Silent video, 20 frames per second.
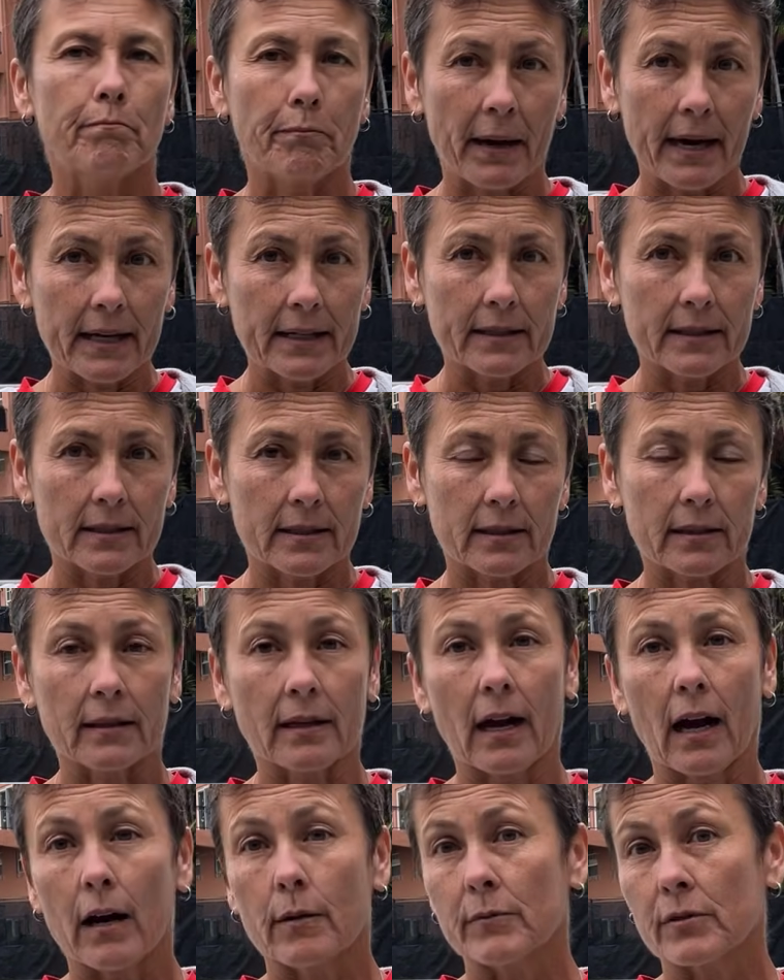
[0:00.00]
pace and
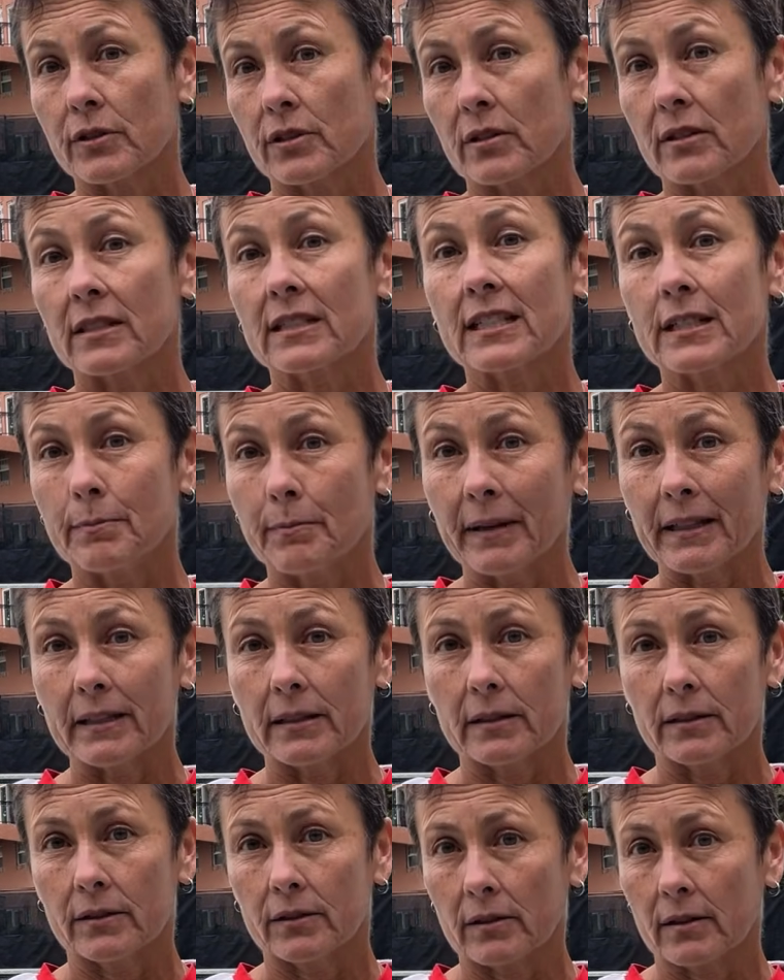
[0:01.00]
how much
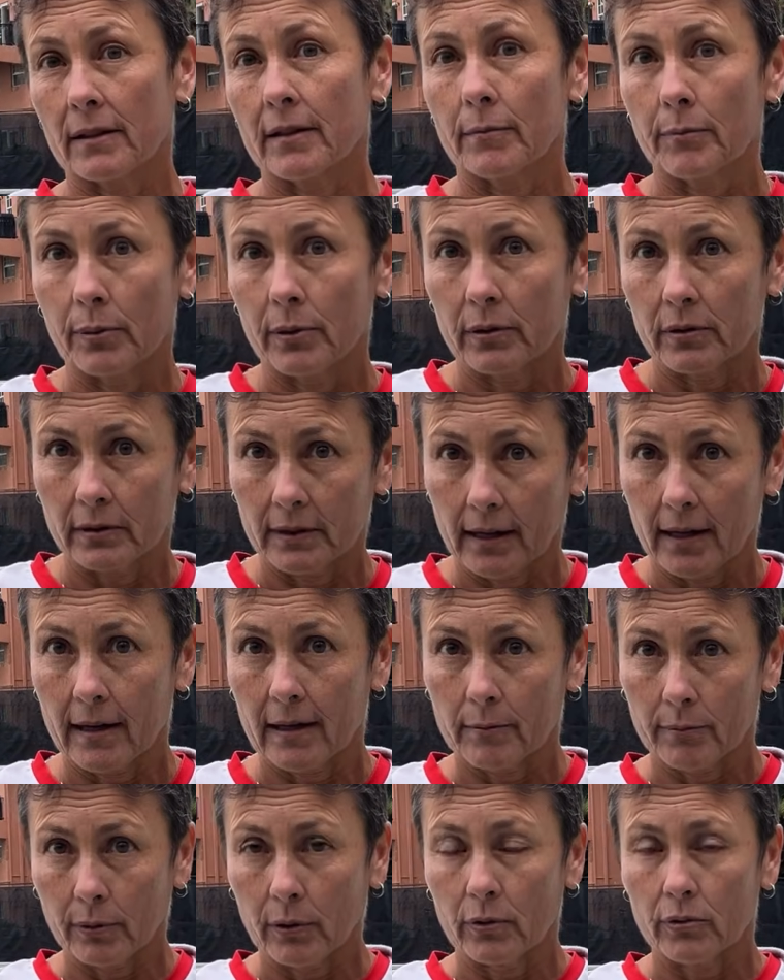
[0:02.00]
spin you're gonna put on that
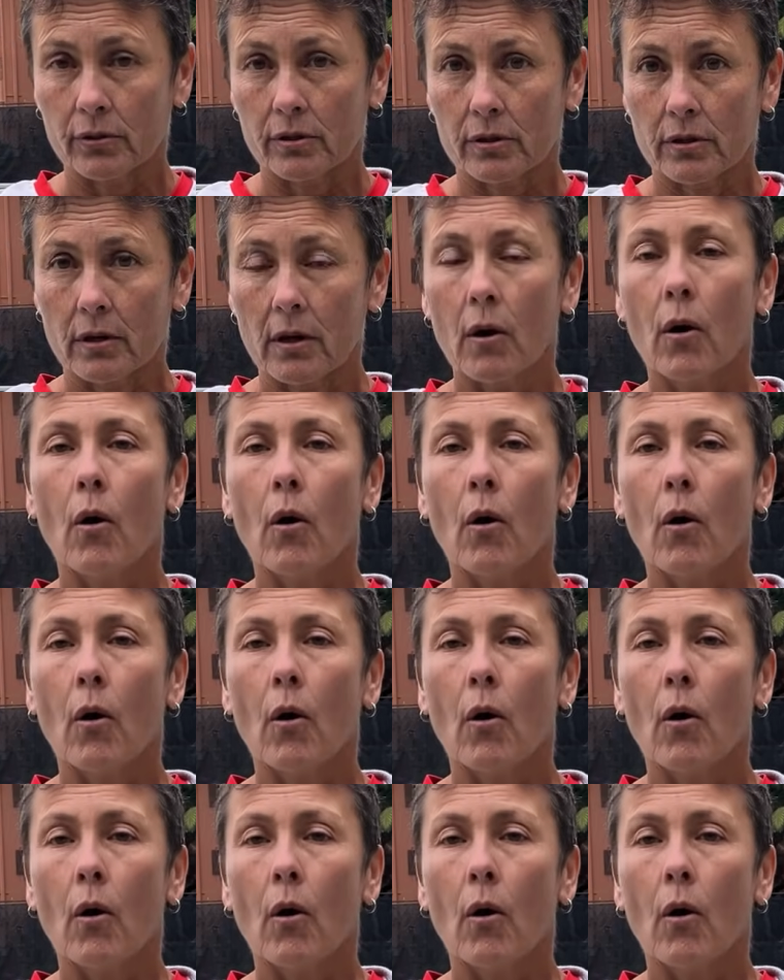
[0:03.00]
approach.